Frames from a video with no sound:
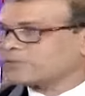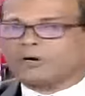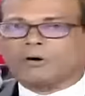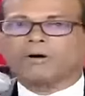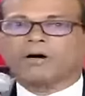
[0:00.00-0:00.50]

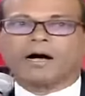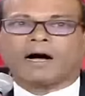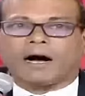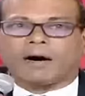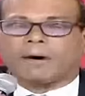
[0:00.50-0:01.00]
So
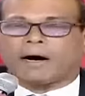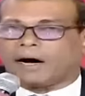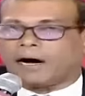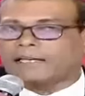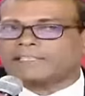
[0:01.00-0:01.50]

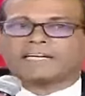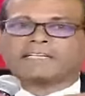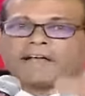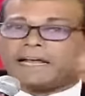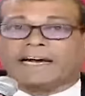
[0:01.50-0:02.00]
I think,